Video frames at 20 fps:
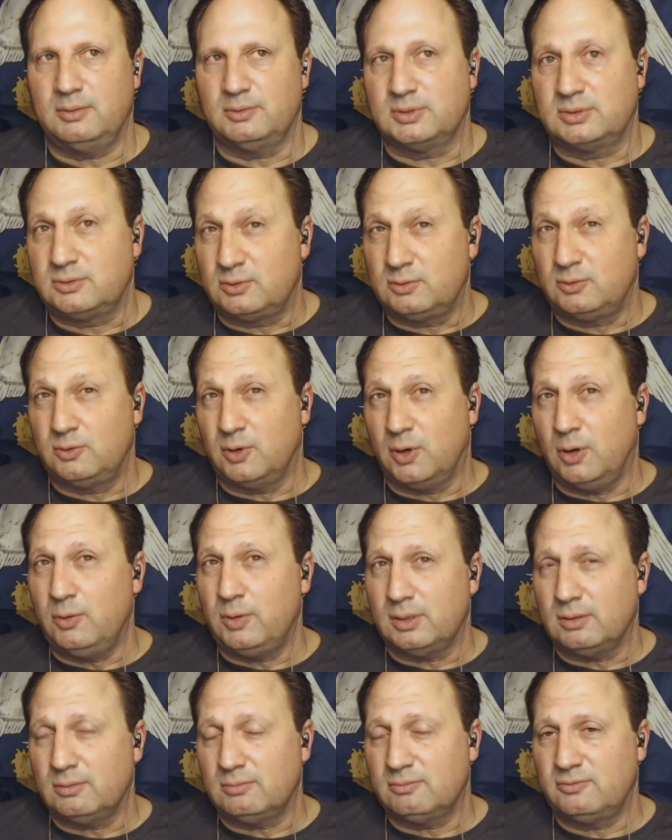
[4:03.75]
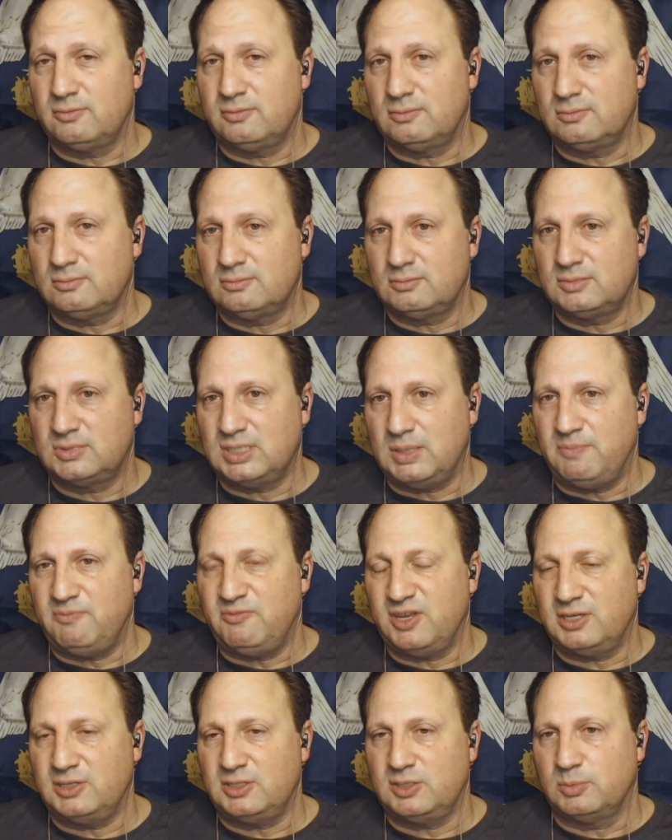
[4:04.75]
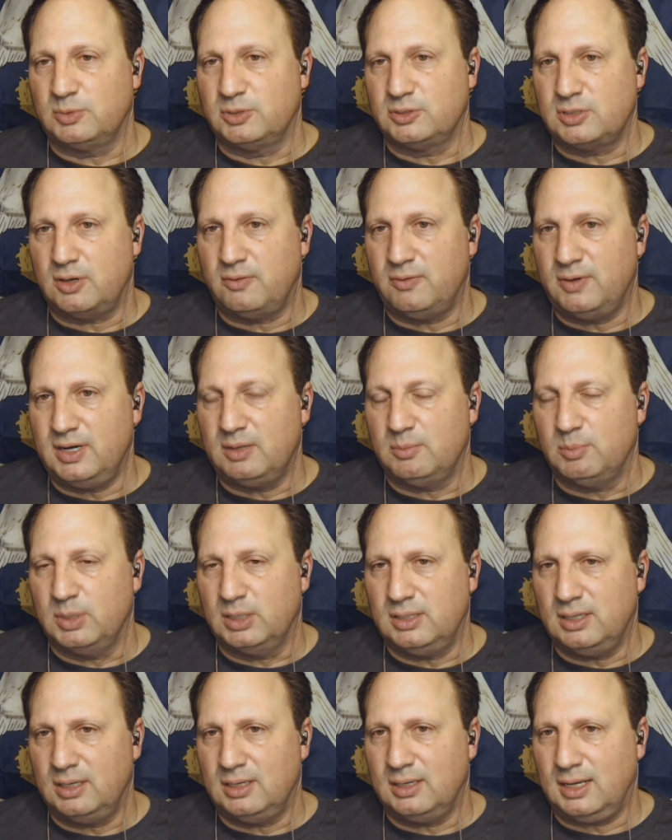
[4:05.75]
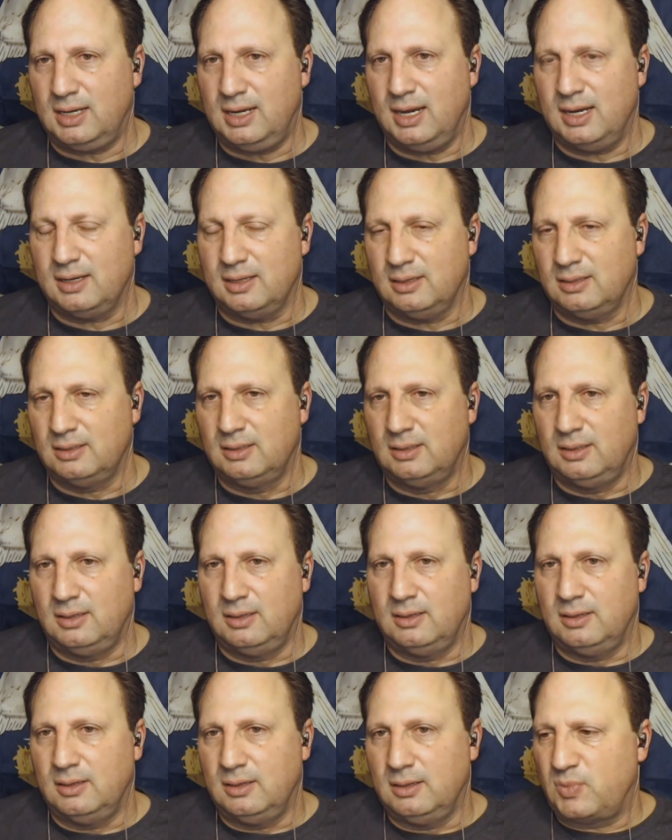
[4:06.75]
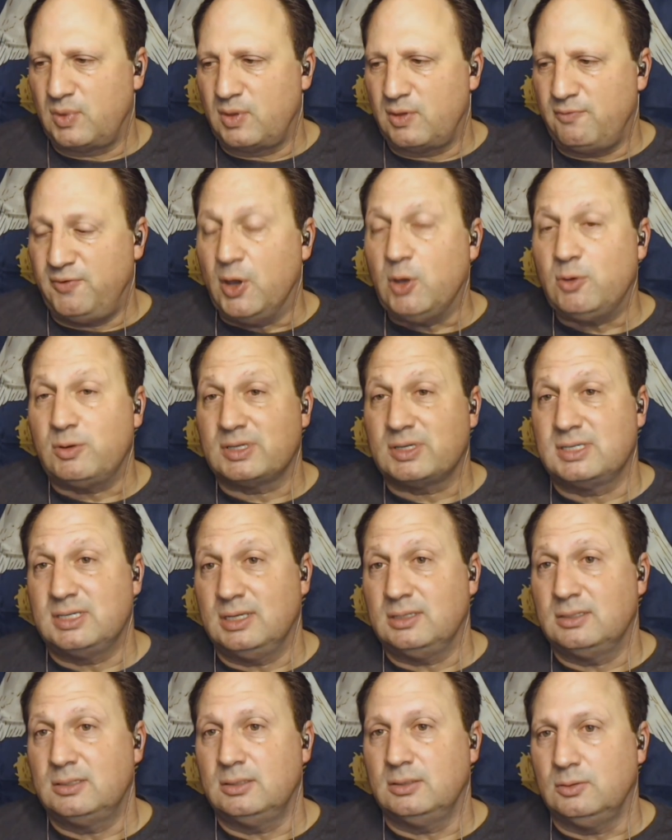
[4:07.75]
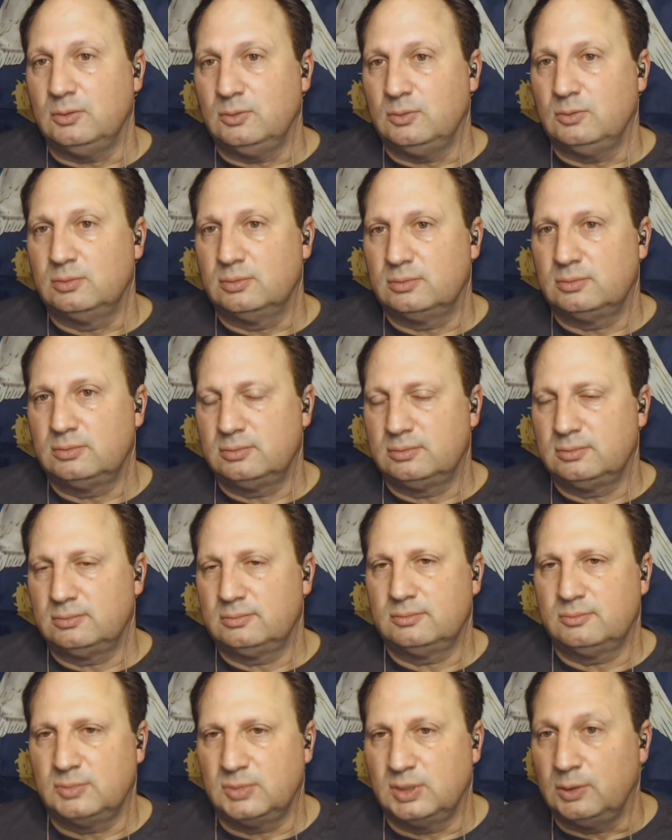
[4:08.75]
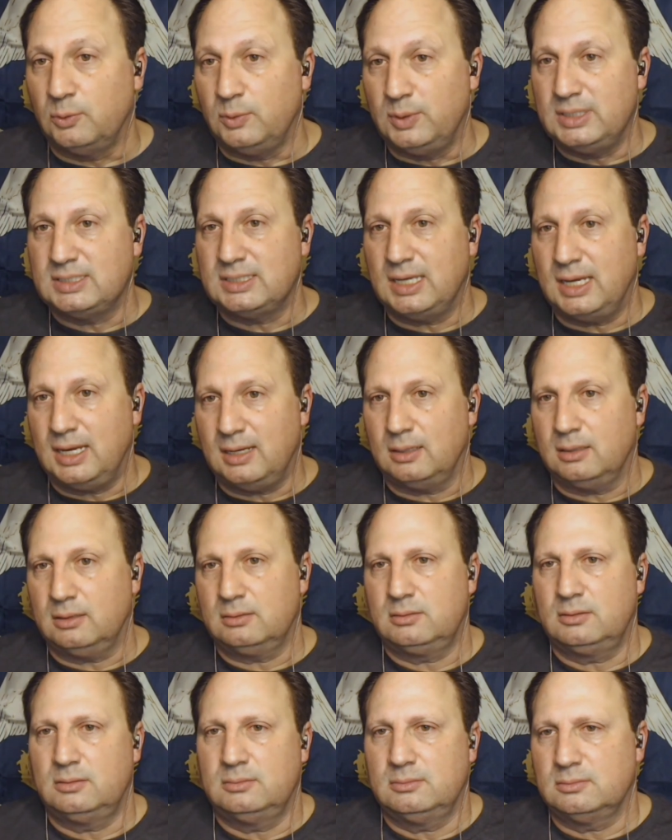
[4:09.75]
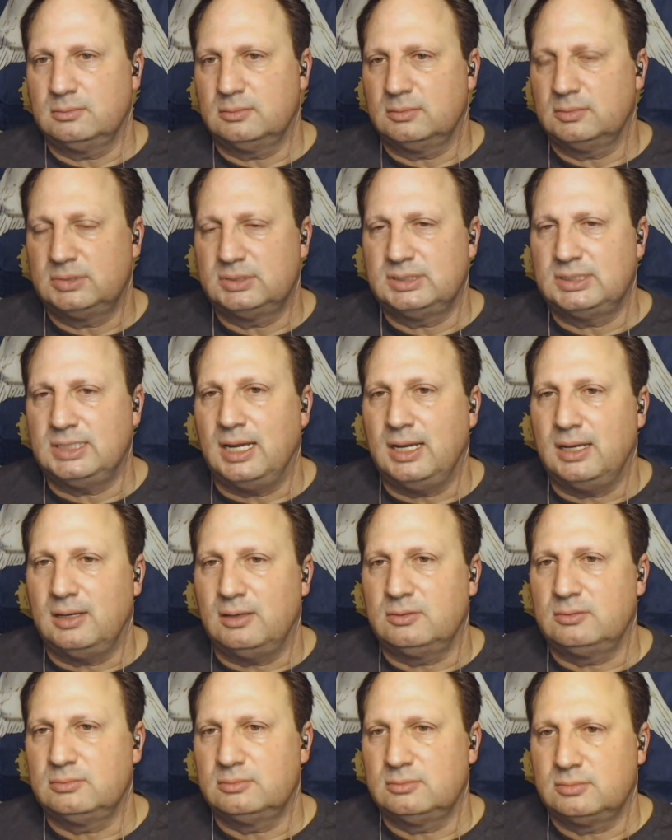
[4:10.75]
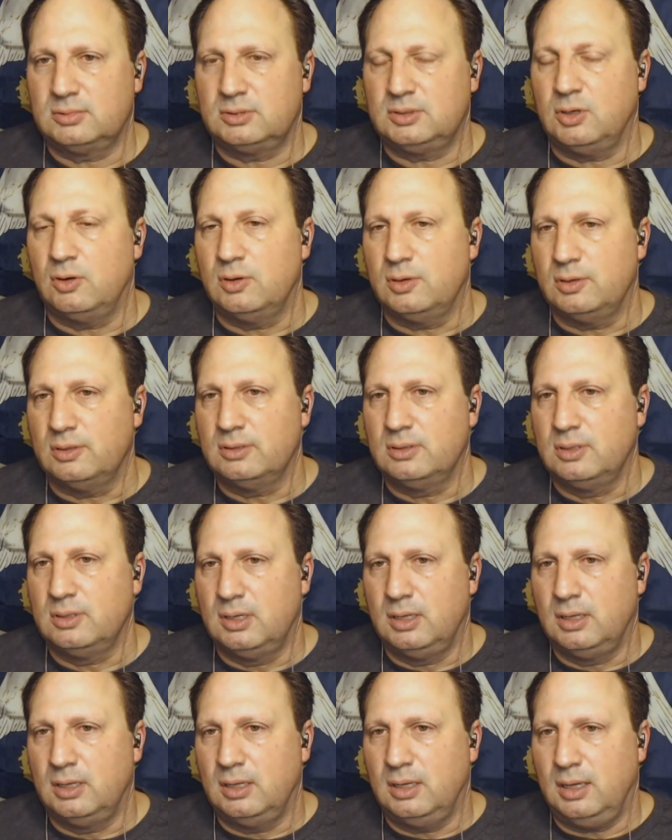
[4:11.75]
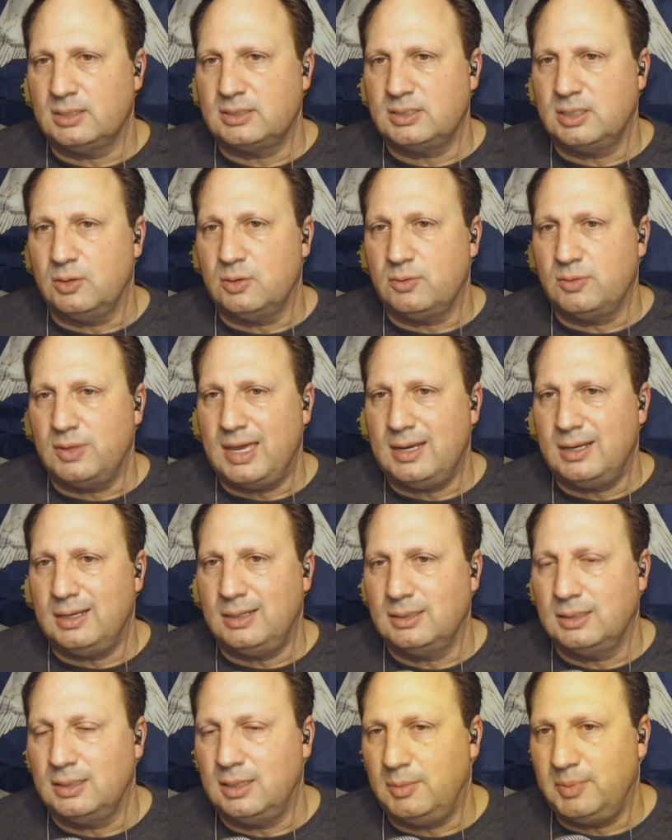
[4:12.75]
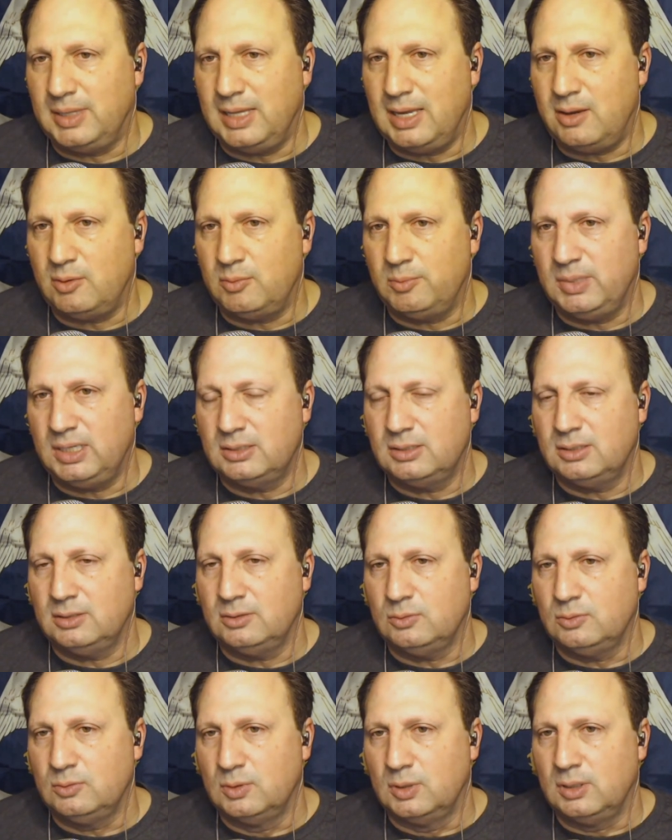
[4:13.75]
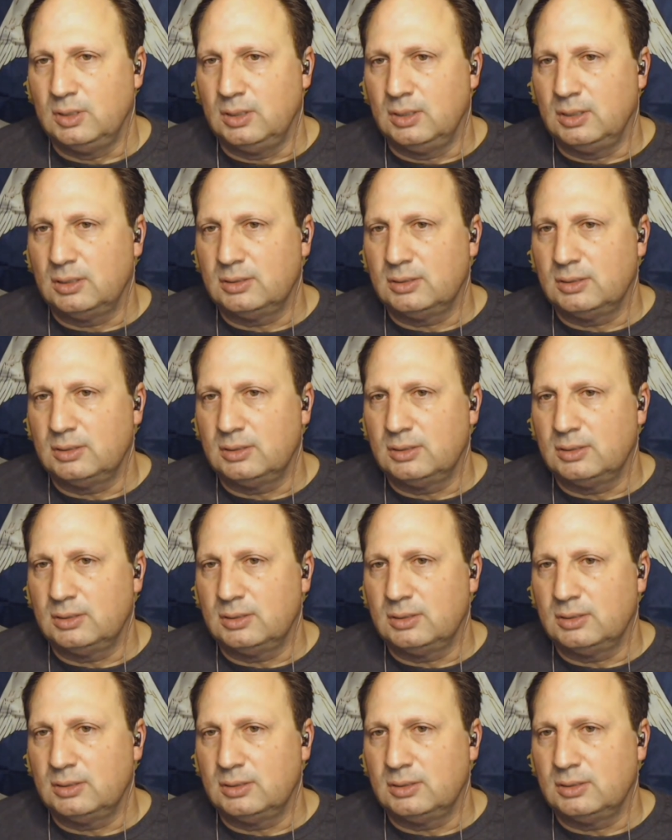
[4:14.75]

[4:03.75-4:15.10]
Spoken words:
So I was growing some vegetables already, but then I kind of focused into Louisiana style garden. And so that ended up allowing me to